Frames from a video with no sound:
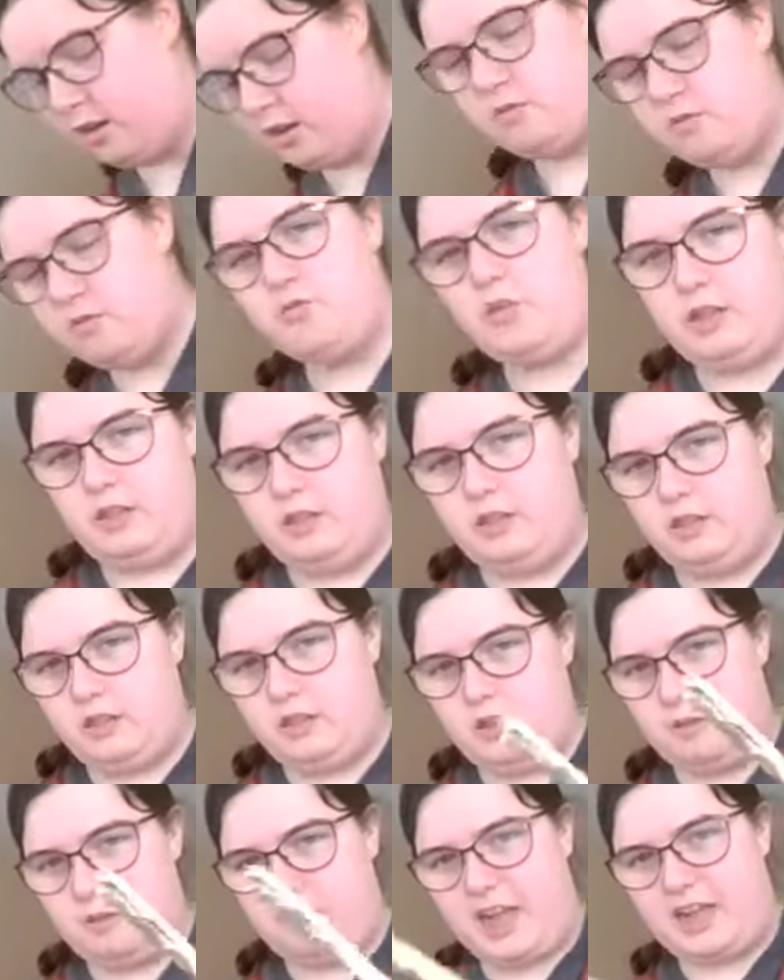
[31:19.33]
run
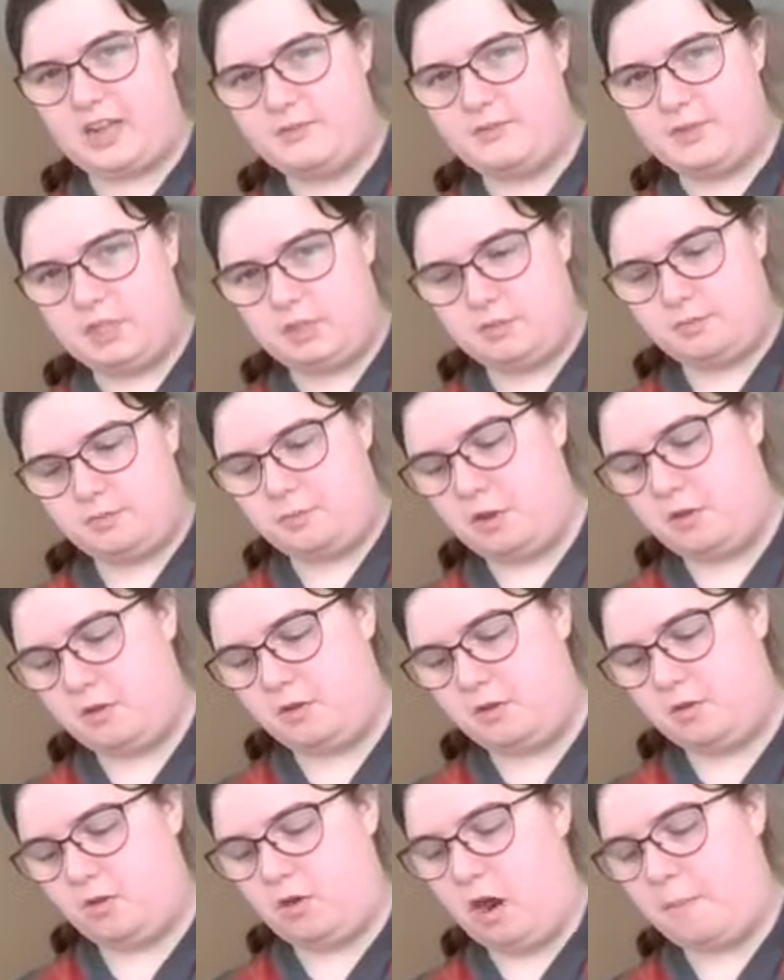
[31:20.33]
the back of a
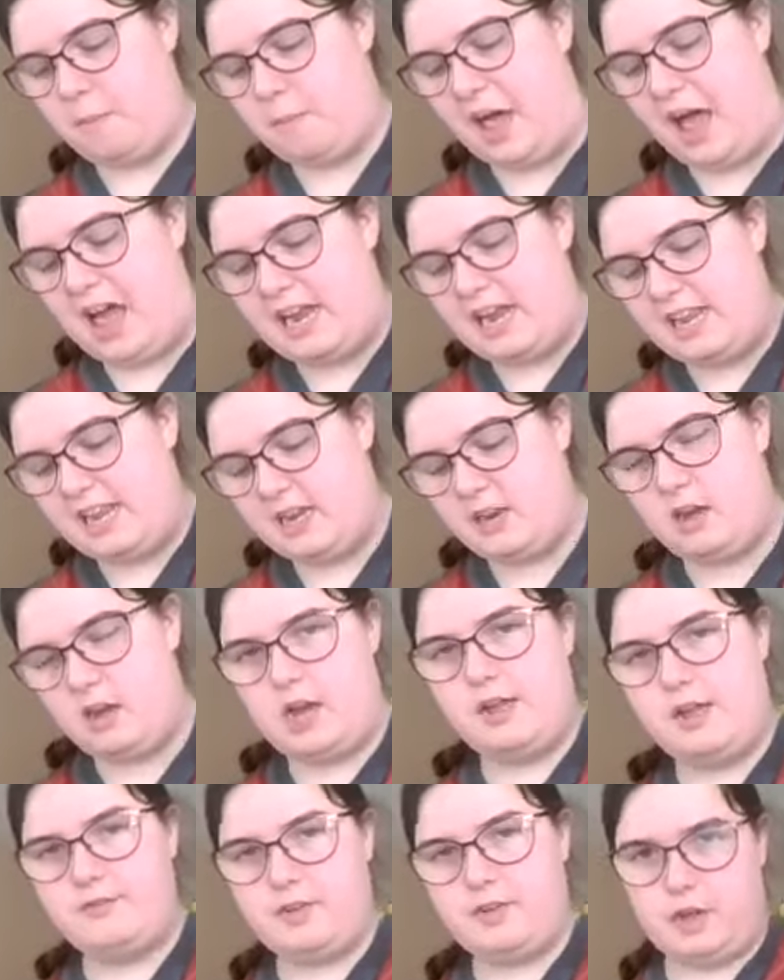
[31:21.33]
spoon or a palette
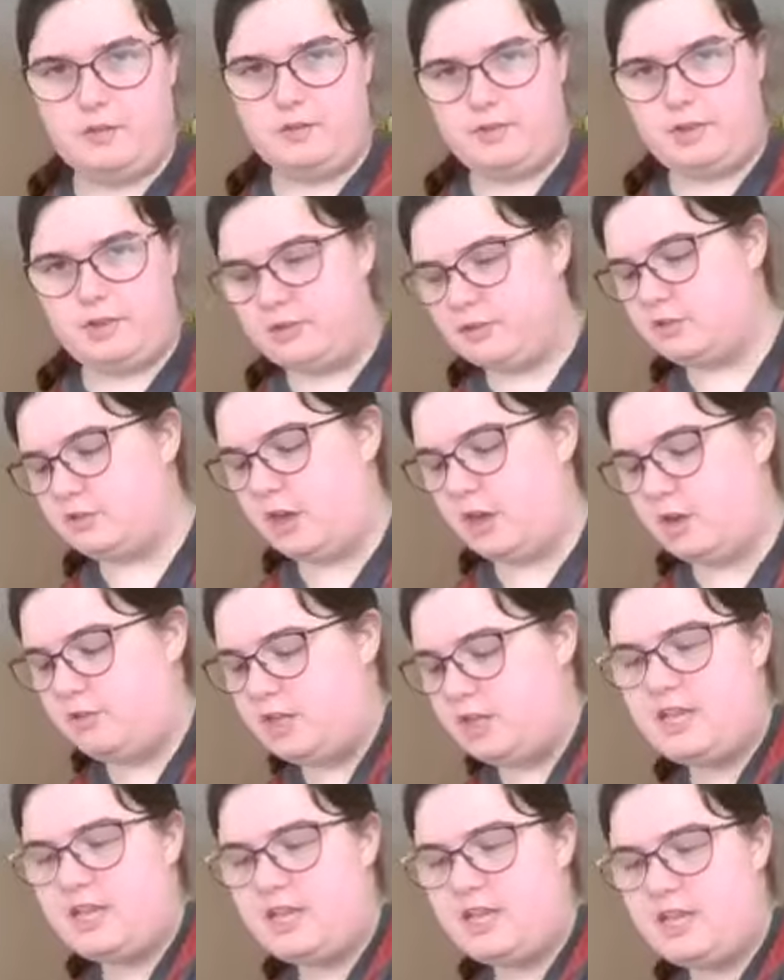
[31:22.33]
knife over so
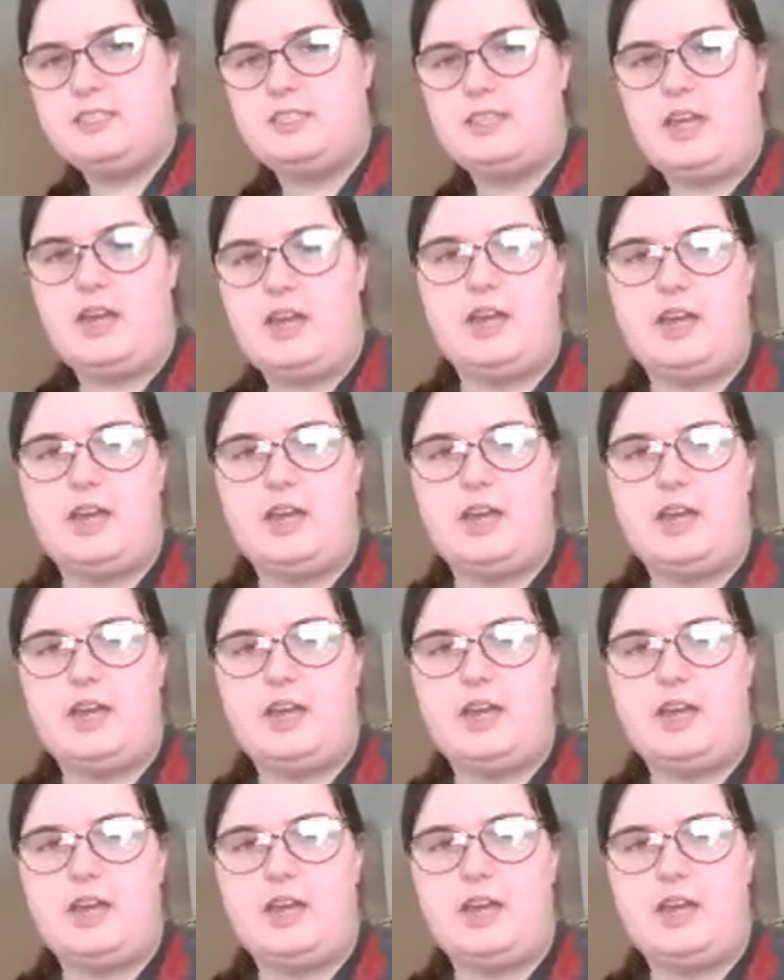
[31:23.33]
that it's